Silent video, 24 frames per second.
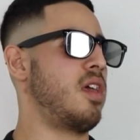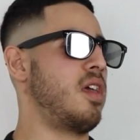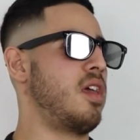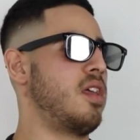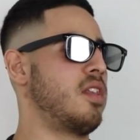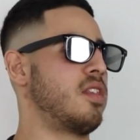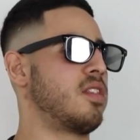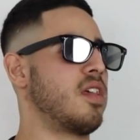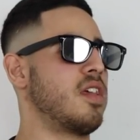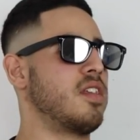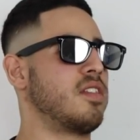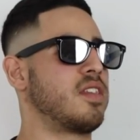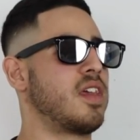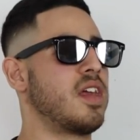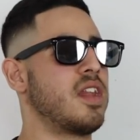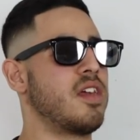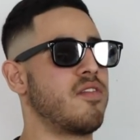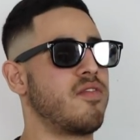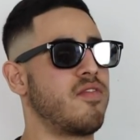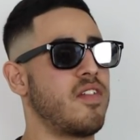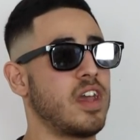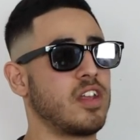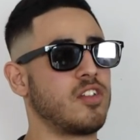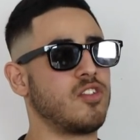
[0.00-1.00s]
it's it's going
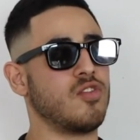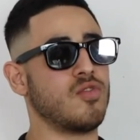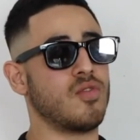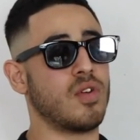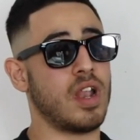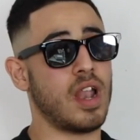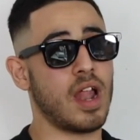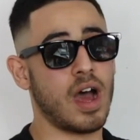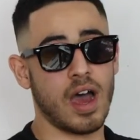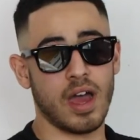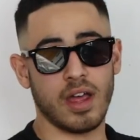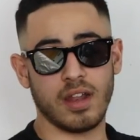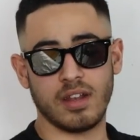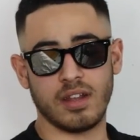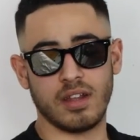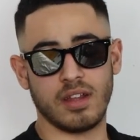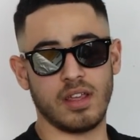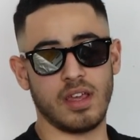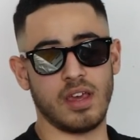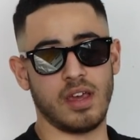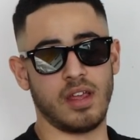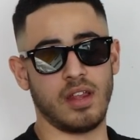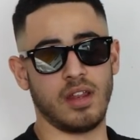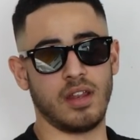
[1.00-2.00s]
to affect you a
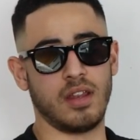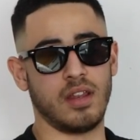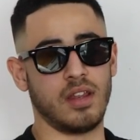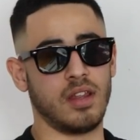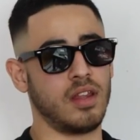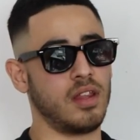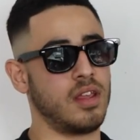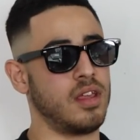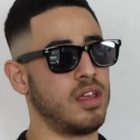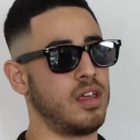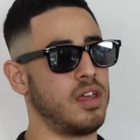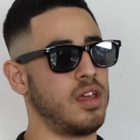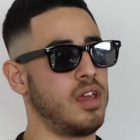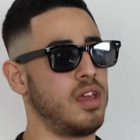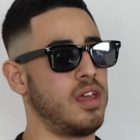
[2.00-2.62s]
lot and